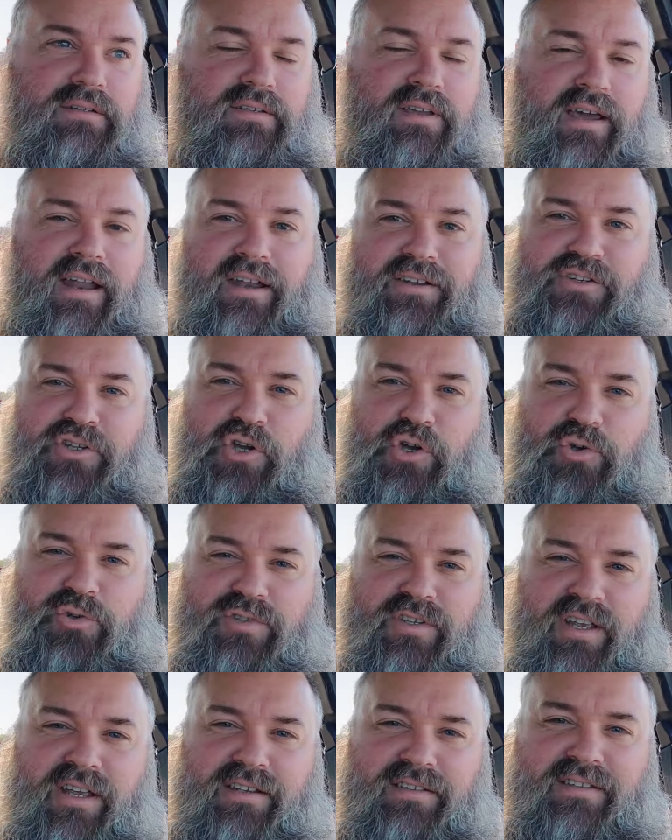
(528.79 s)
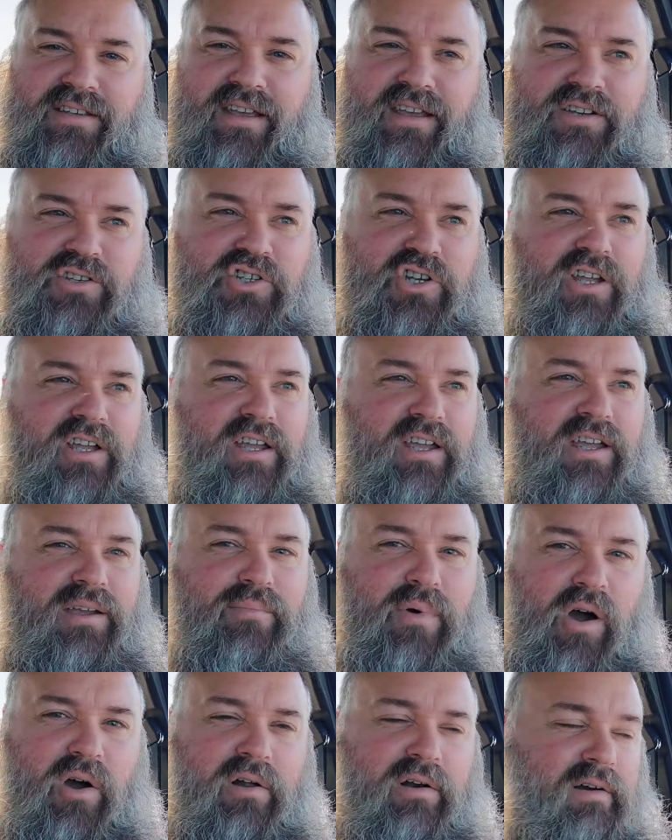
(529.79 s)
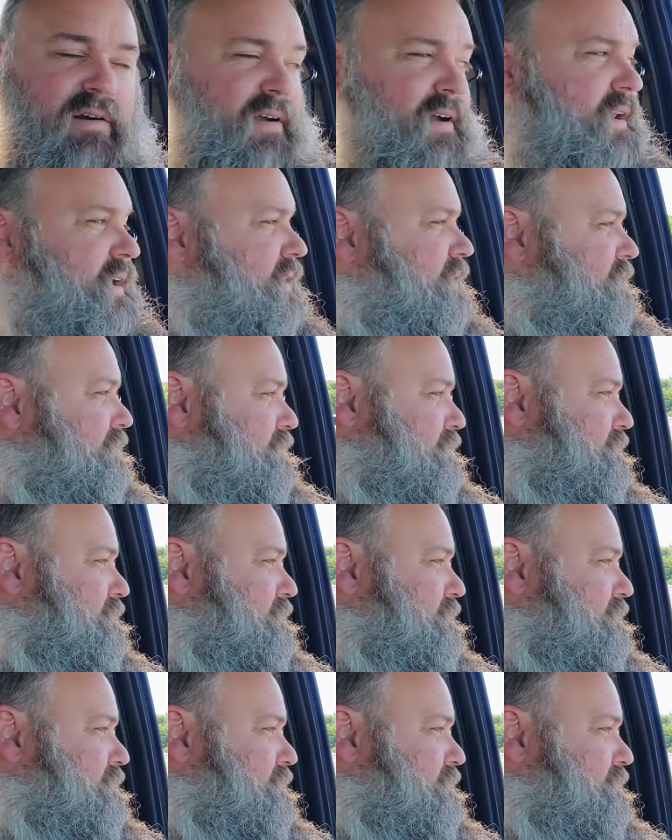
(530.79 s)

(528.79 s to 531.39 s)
Got a 2ZZ GE motor in it.